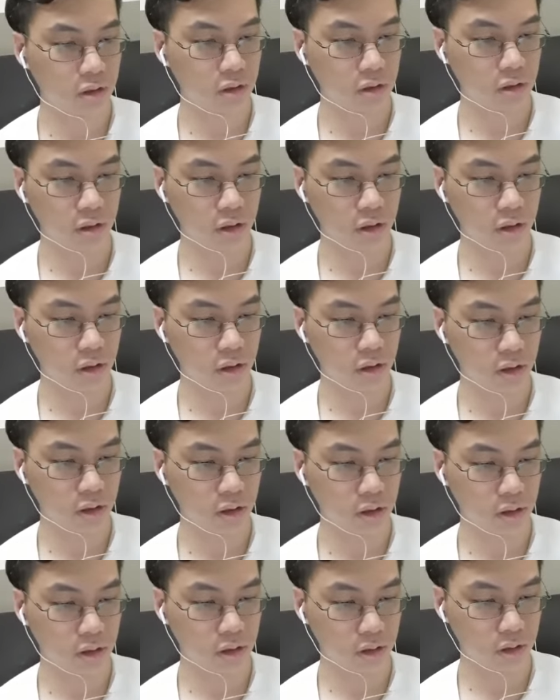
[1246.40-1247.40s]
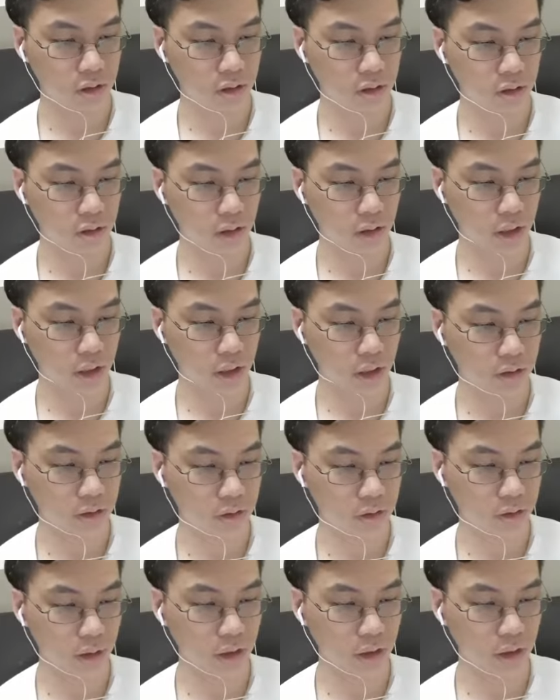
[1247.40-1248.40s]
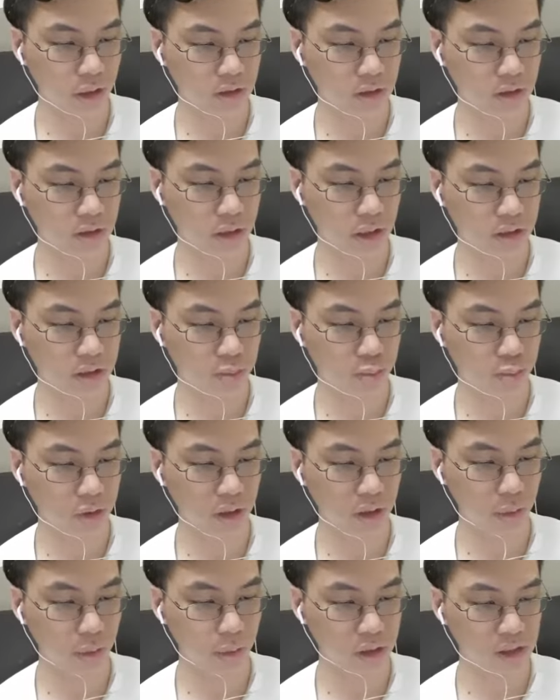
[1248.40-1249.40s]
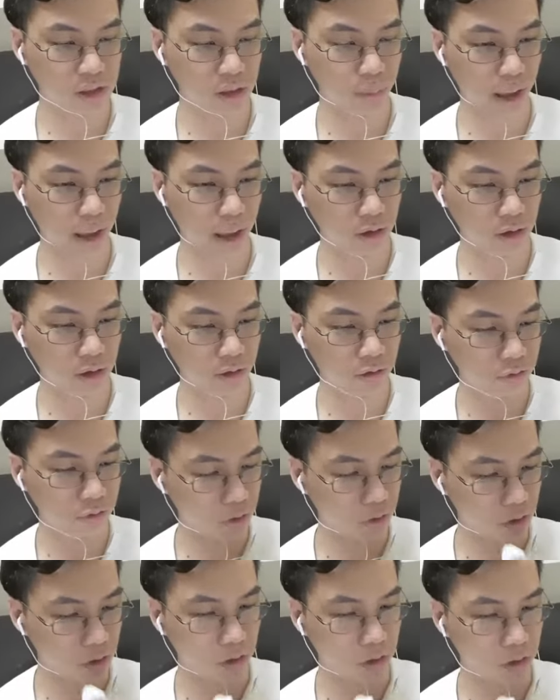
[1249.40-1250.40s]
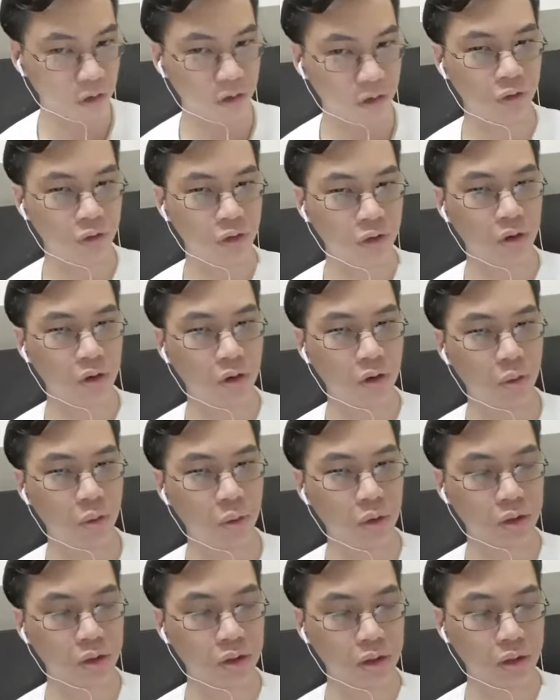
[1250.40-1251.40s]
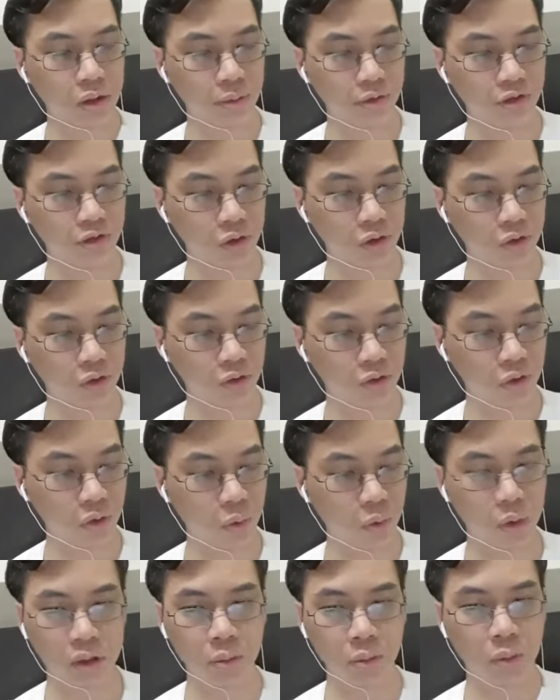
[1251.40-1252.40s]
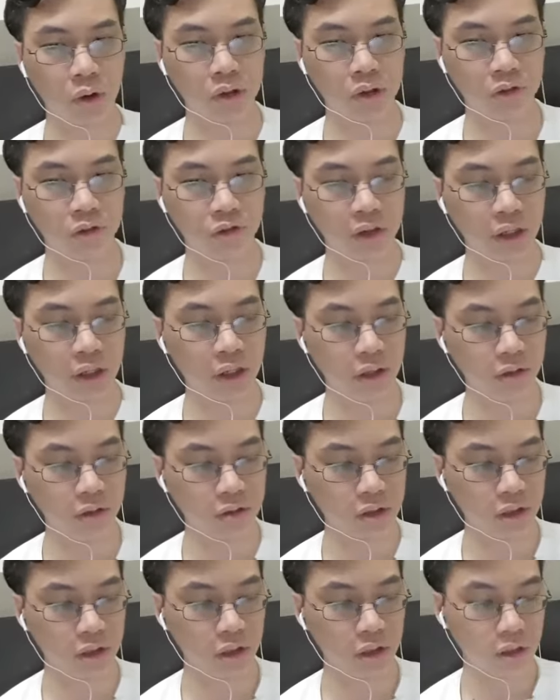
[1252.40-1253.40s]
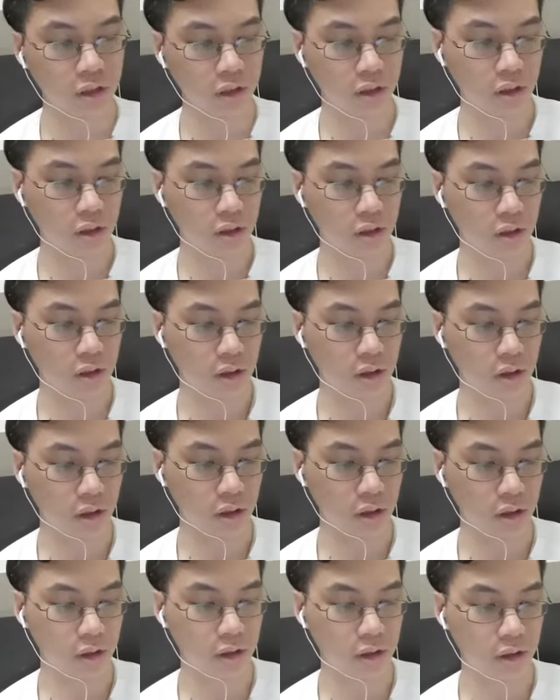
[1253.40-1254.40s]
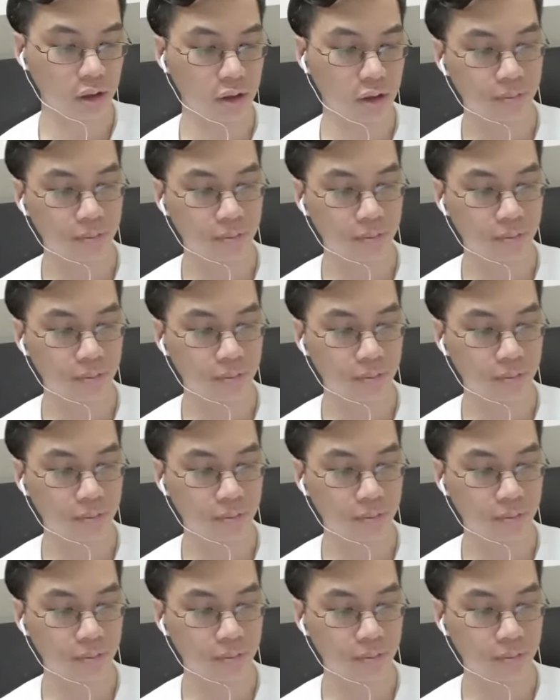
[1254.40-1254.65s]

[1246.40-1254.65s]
uh, yeah so i guess that's pretty much the pattern for for water for, for waterborne vehicles uh,